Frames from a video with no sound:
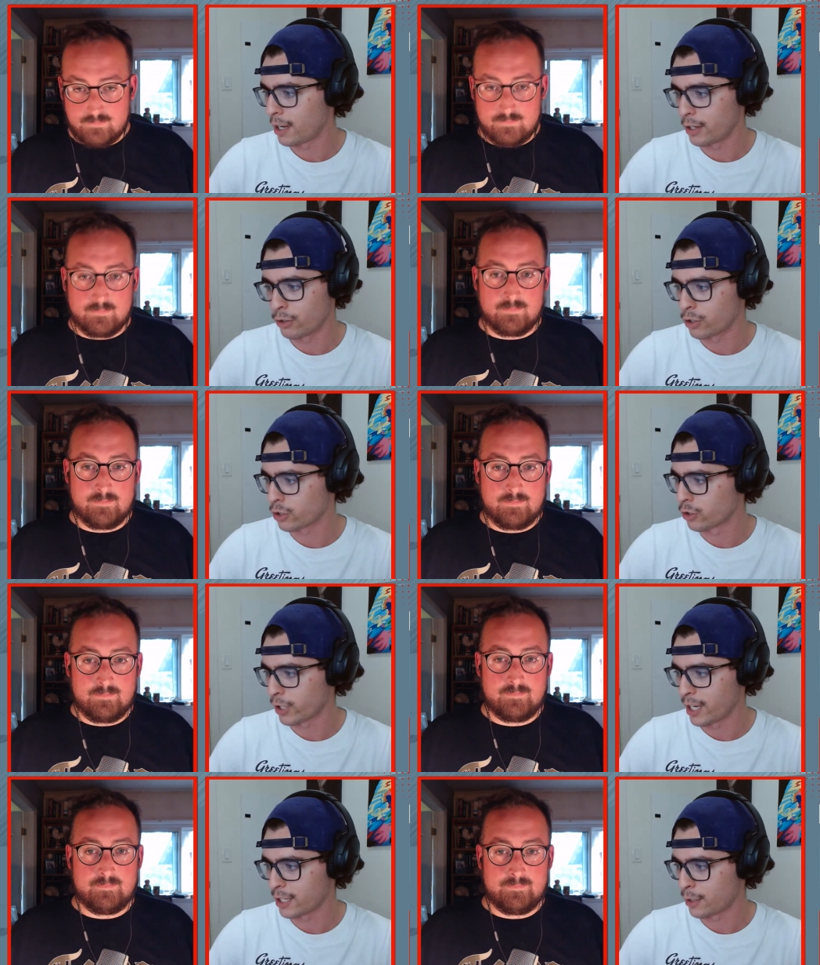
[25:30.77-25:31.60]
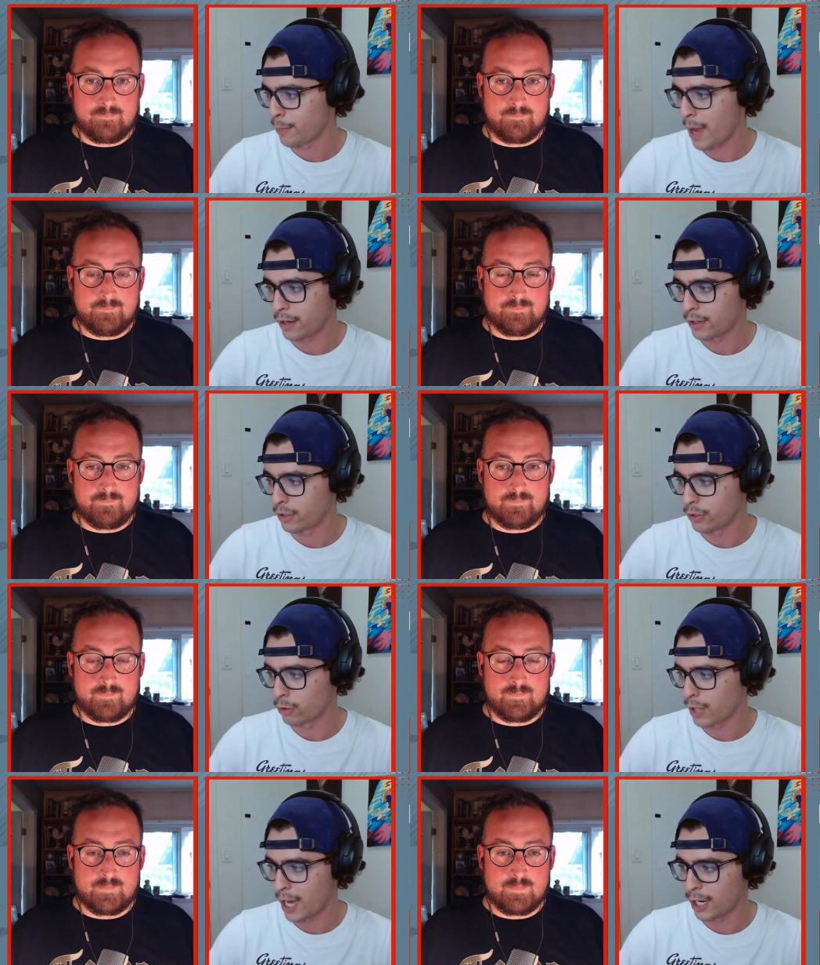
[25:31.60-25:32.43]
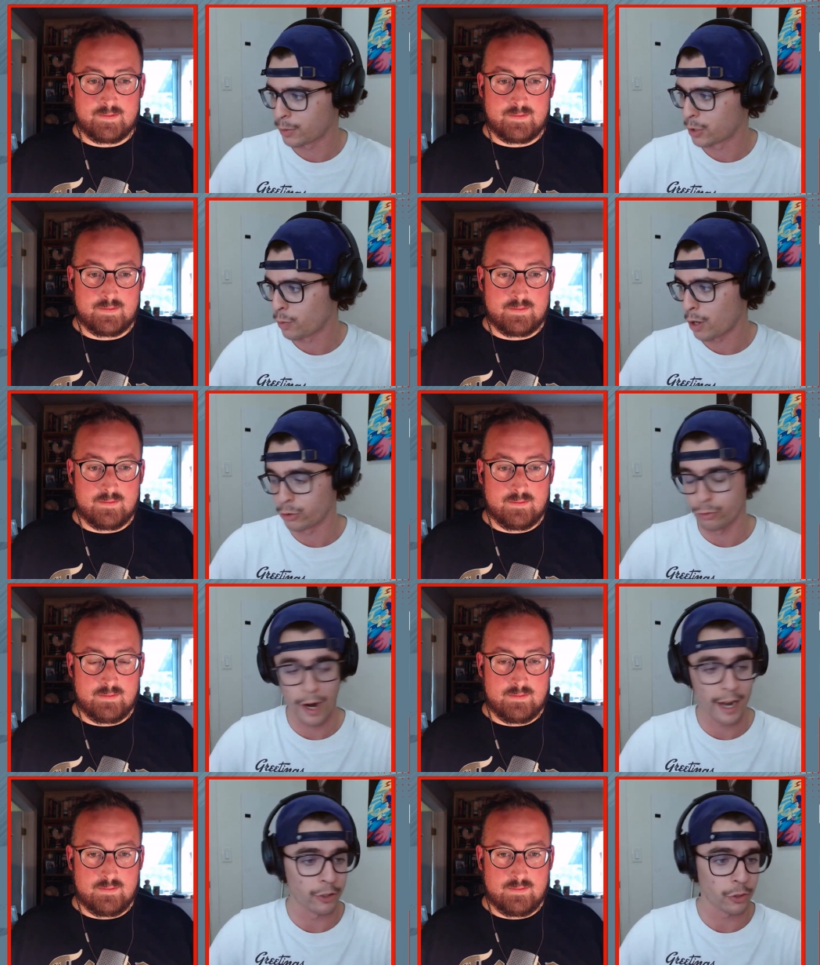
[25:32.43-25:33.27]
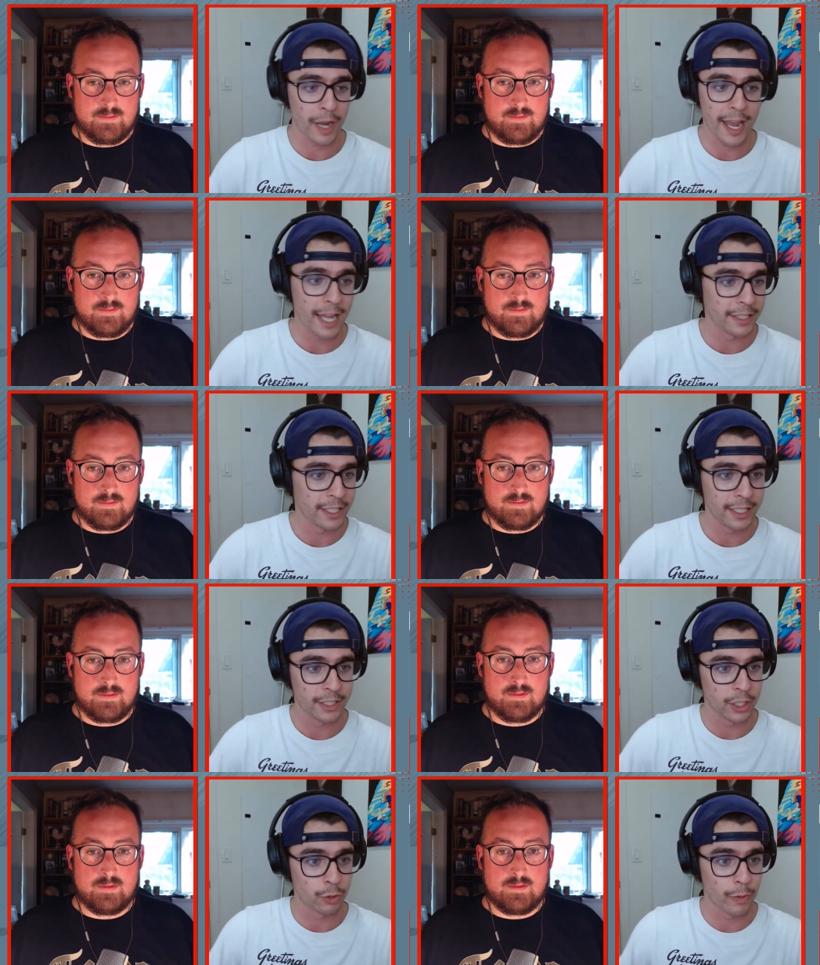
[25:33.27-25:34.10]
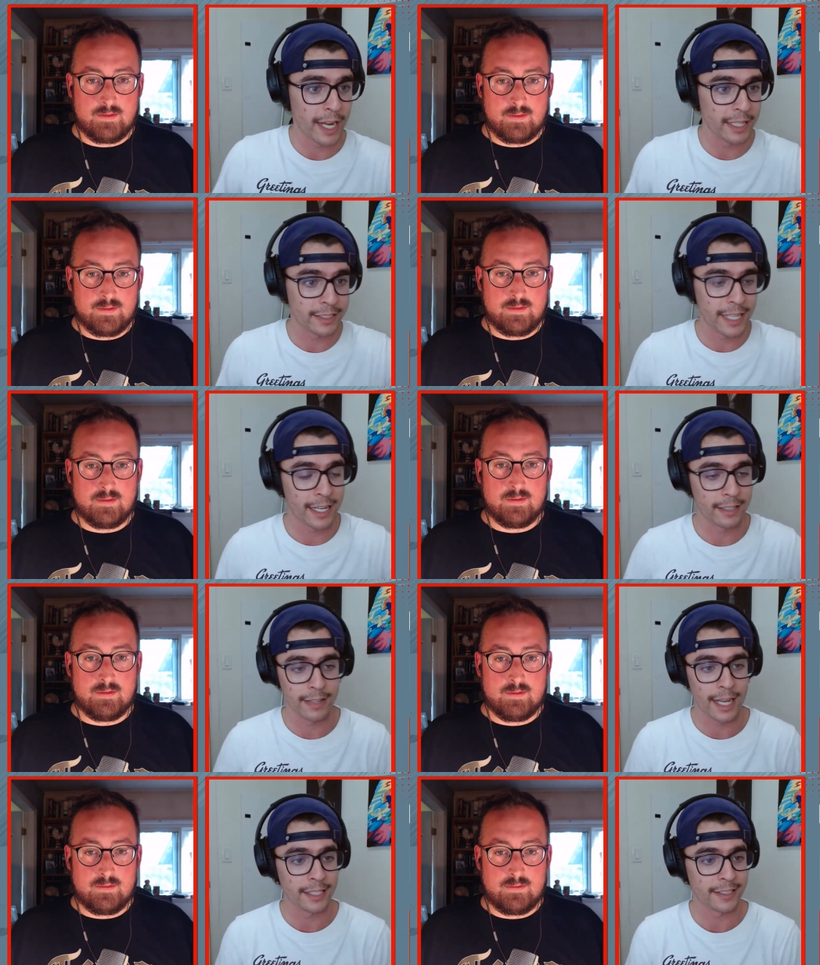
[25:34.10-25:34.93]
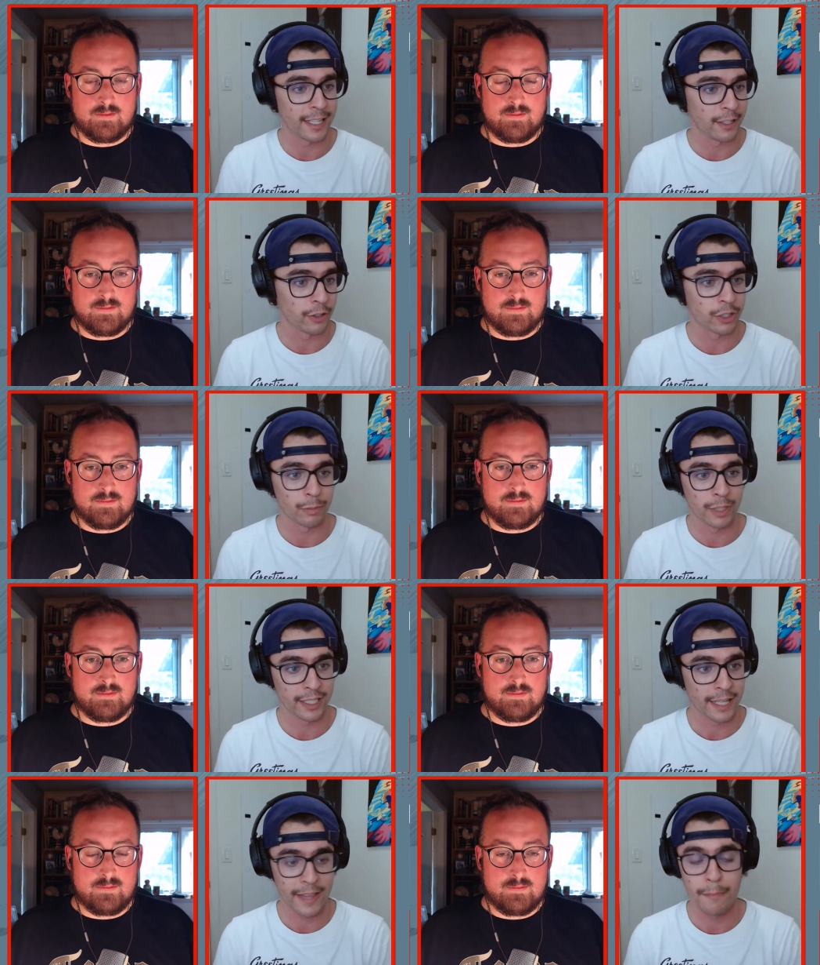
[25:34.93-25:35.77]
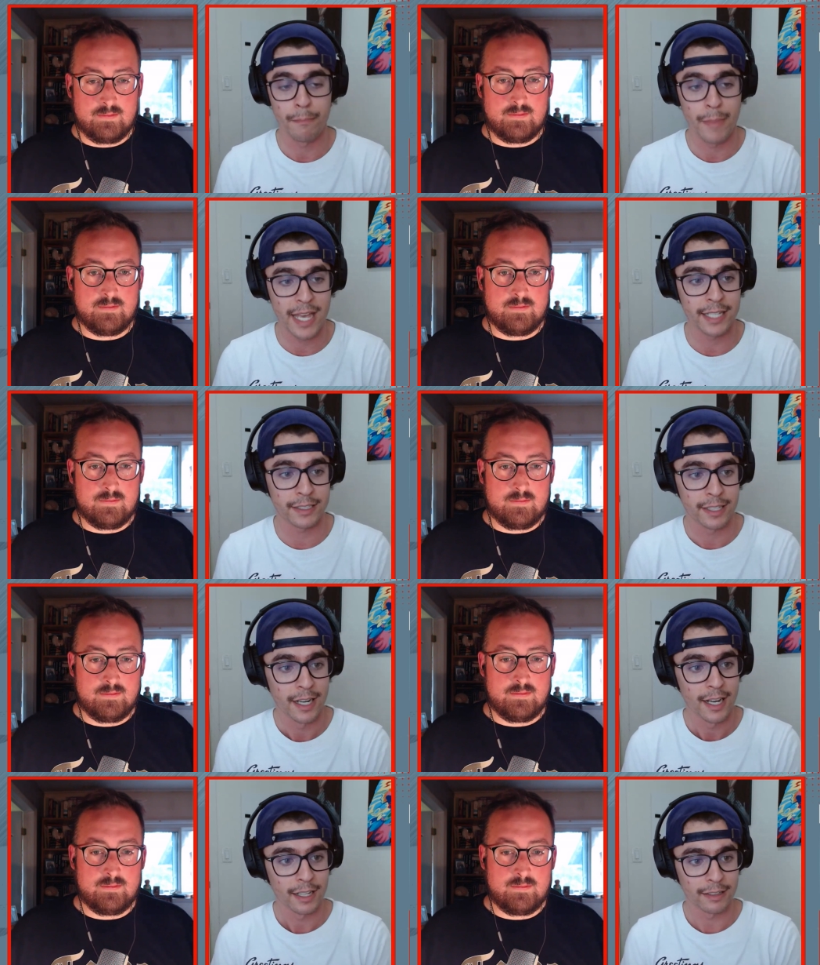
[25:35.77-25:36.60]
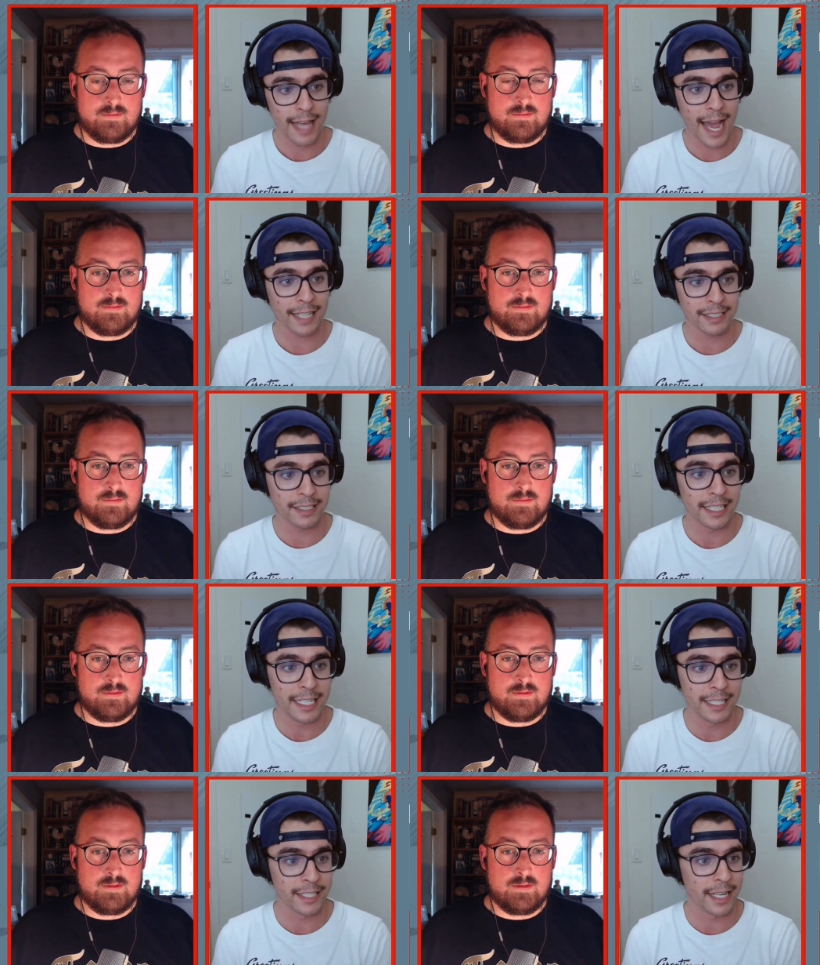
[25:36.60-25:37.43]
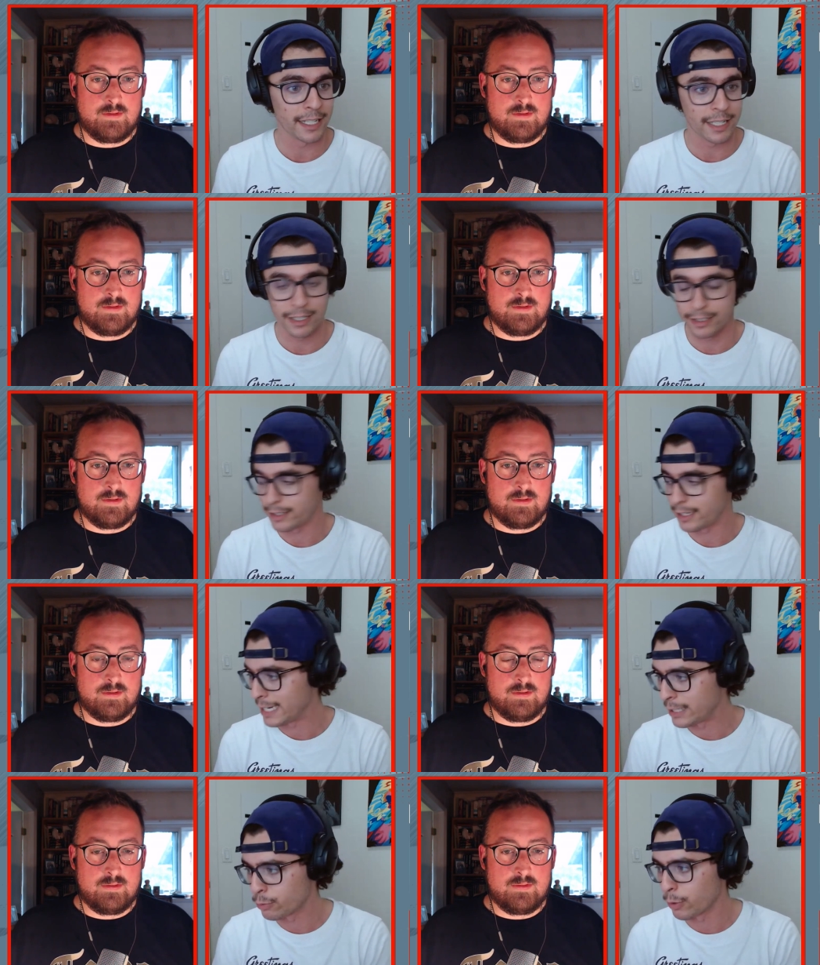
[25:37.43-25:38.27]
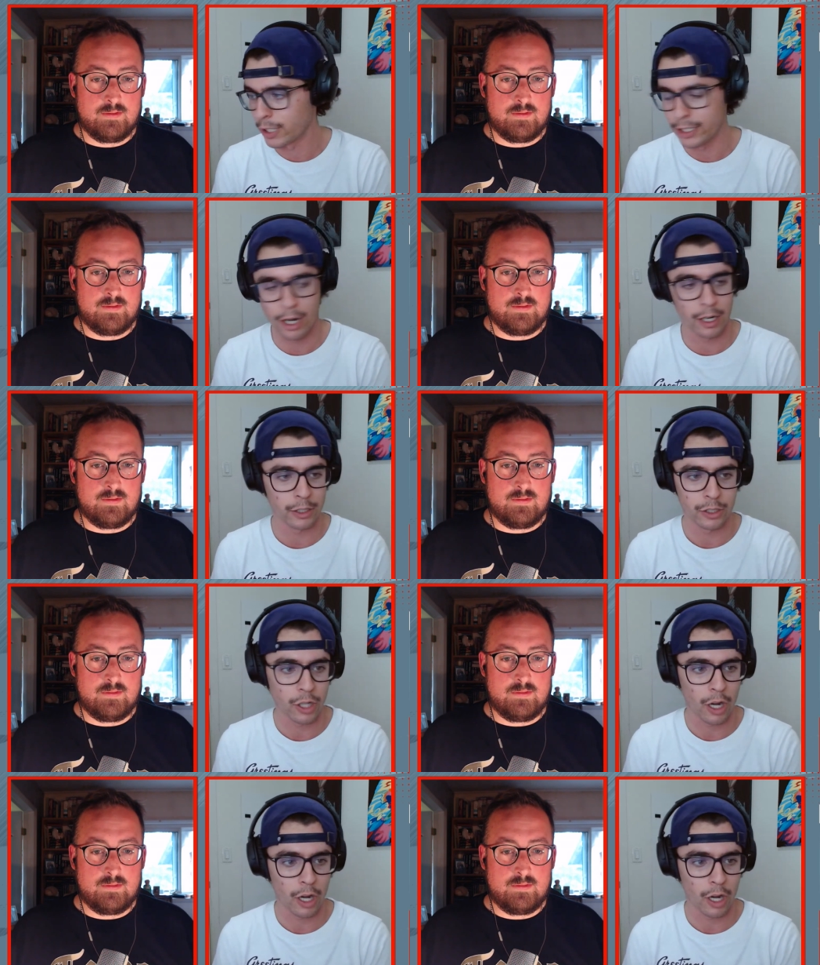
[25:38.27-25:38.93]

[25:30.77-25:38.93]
Speaker 1: you know, just looking at the you know lineups as well. Ryan Johansen is a great second line center, something that they missed last season because he's really not a, a